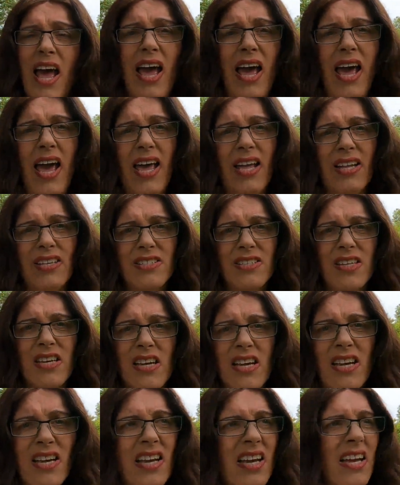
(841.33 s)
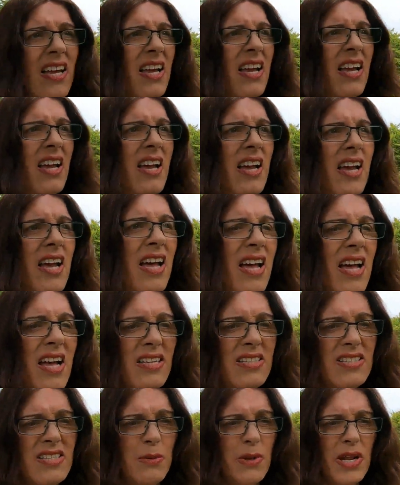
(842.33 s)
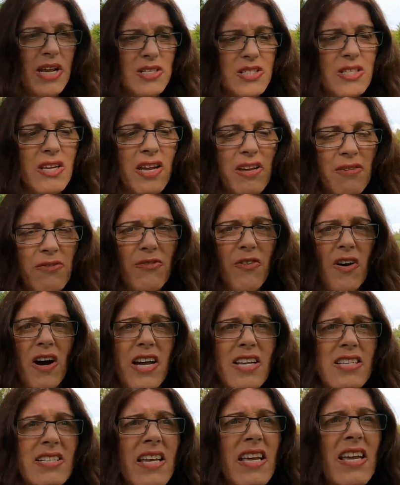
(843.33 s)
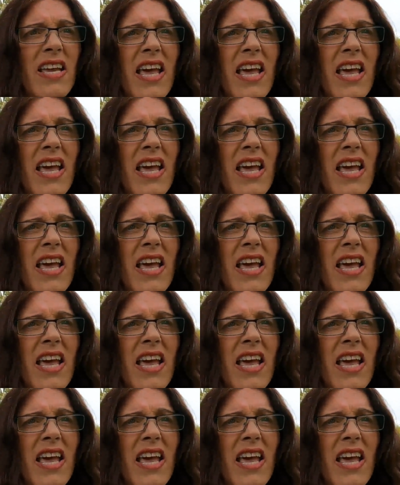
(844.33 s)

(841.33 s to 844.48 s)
and see what else I can find